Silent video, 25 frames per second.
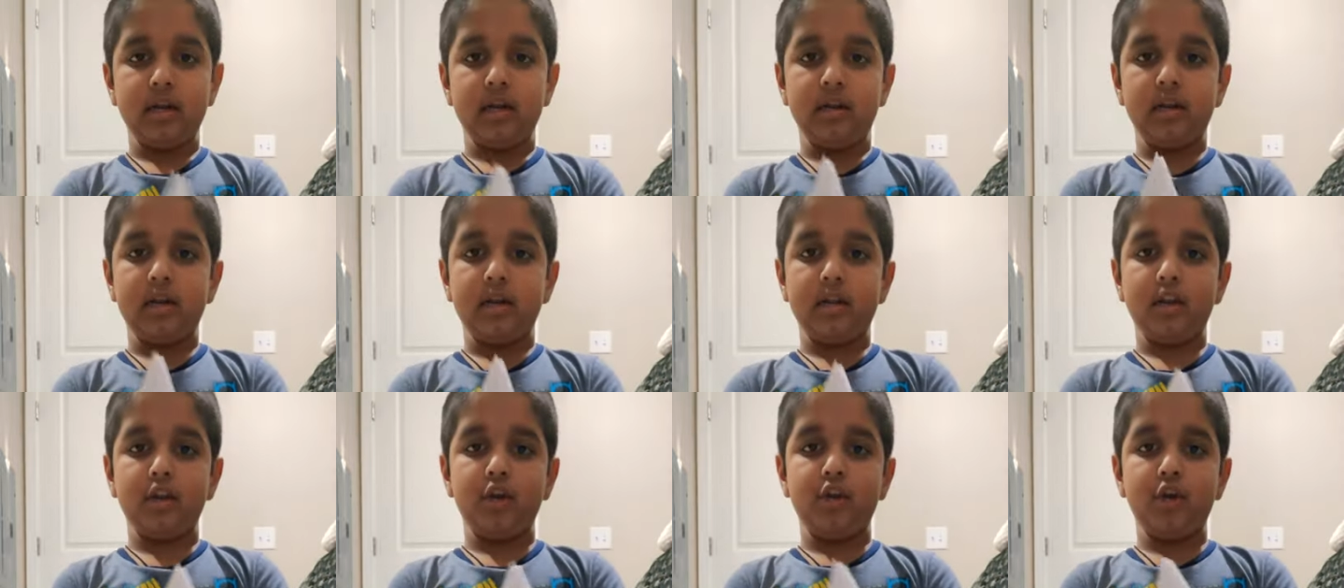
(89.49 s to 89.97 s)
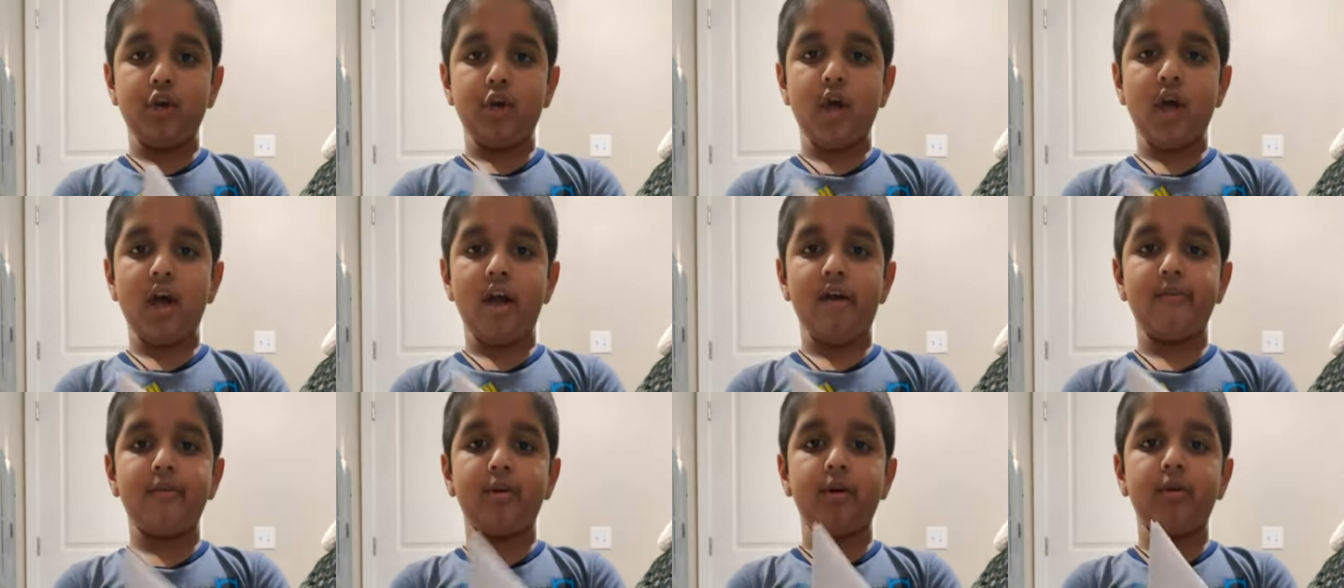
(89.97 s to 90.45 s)
And then
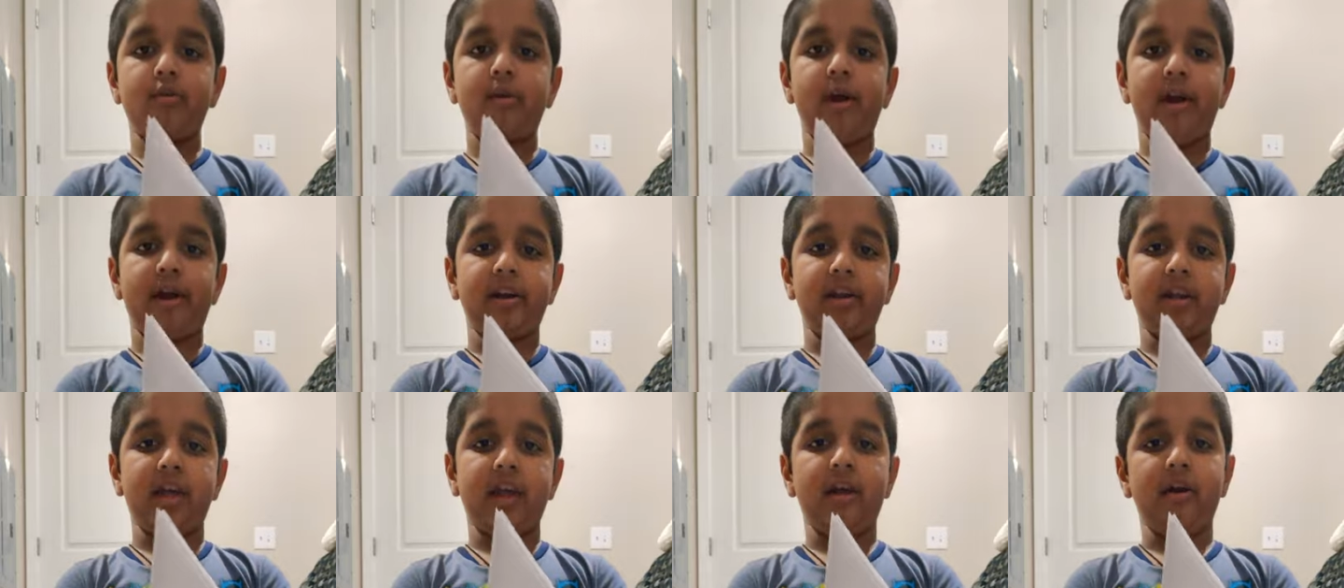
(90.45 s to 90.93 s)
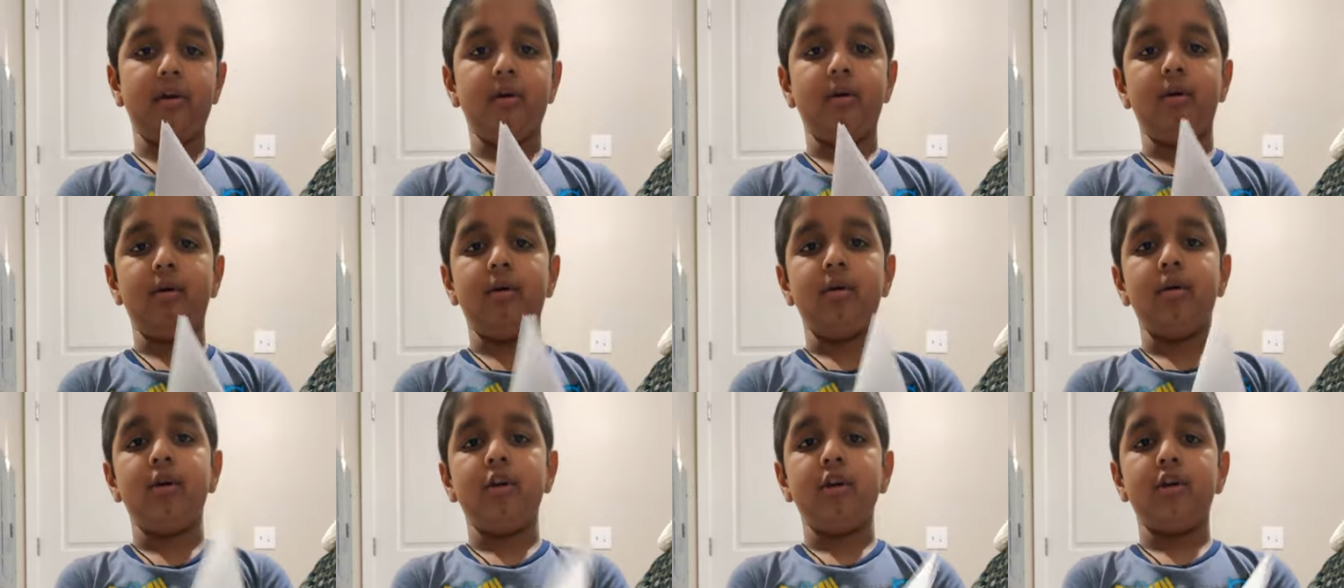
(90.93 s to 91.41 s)
you have a
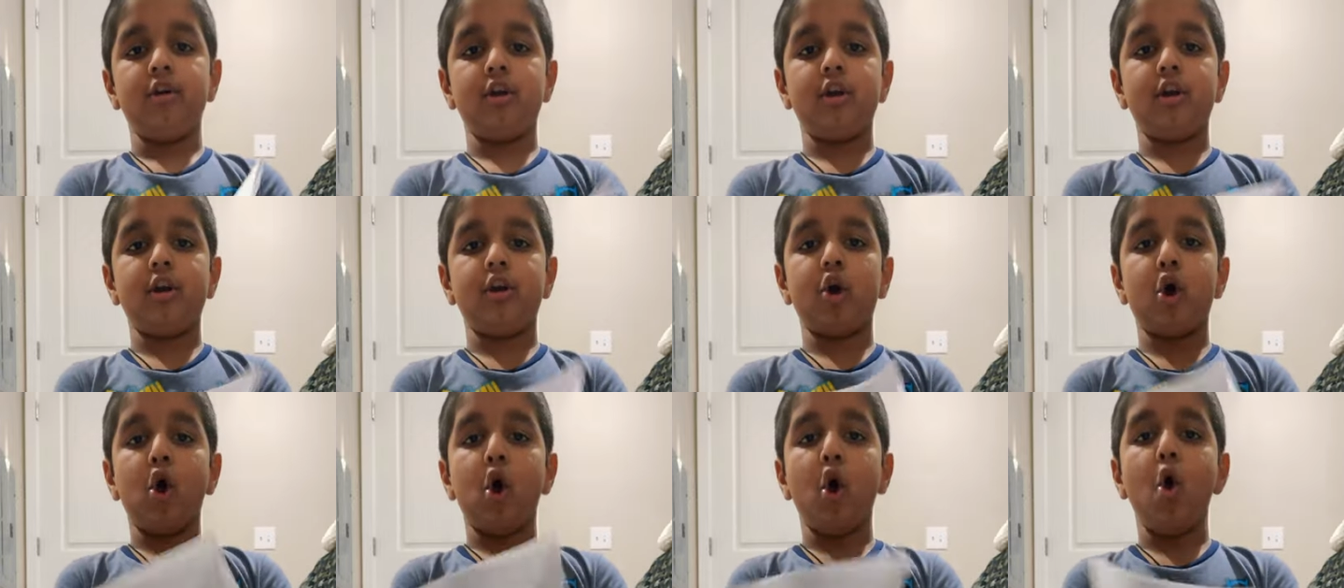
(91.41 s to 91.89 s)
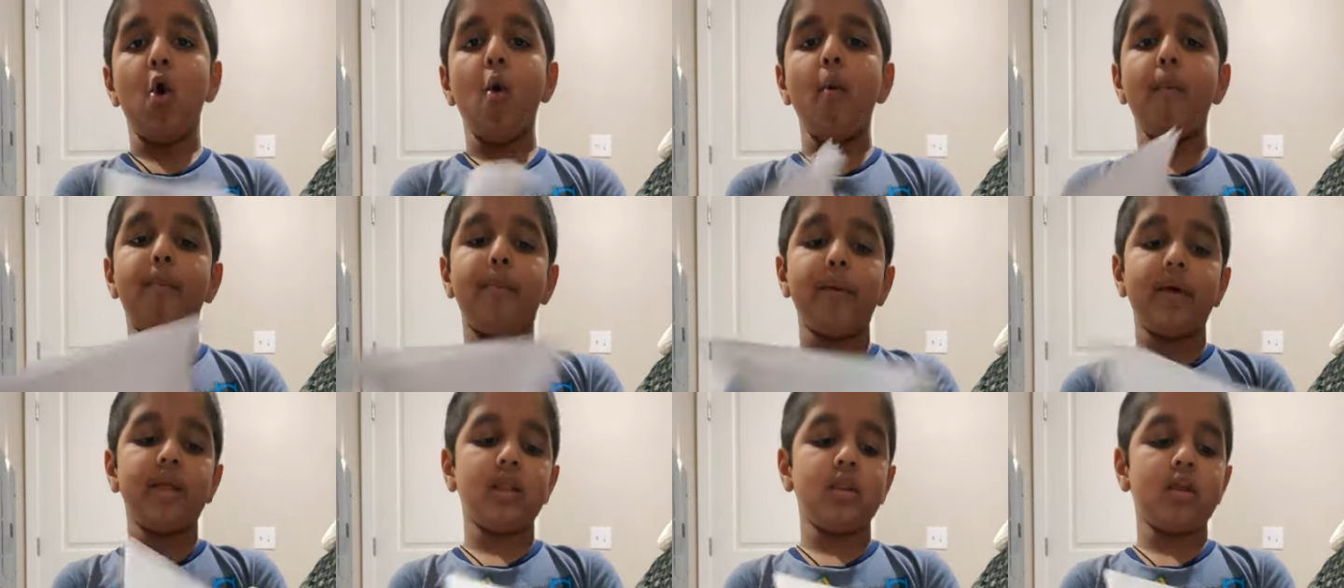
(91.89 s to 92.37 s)
rectangle. You're gonna
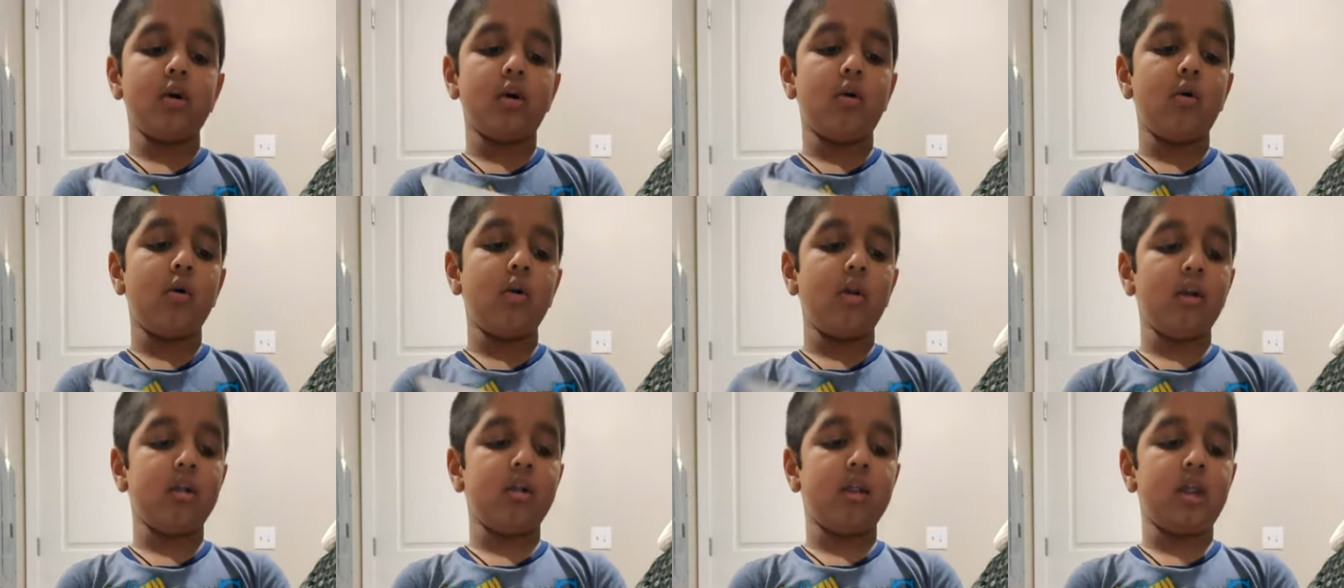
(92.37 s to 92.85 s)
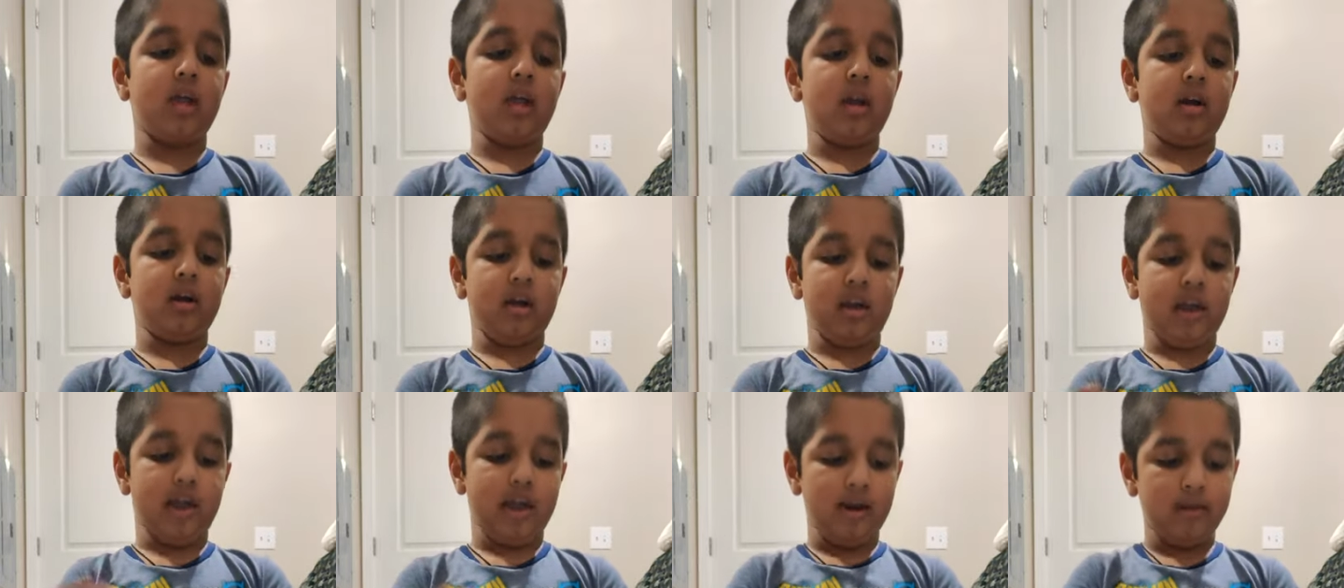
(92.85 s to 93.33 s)
open the whole
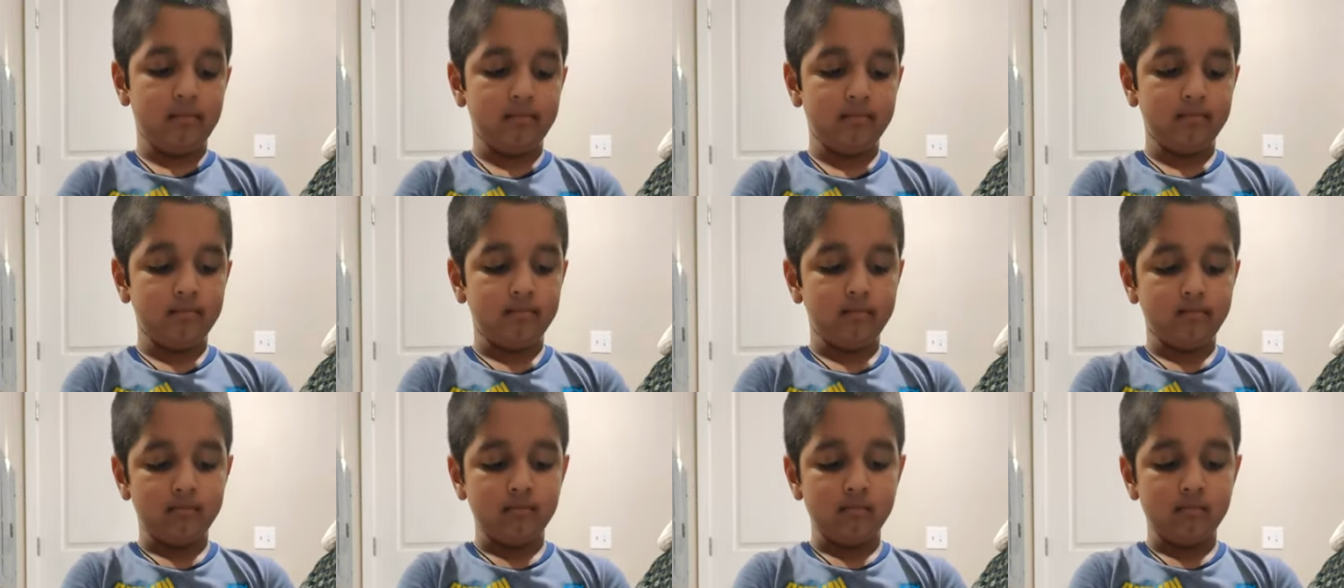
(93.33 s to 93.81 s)
thing again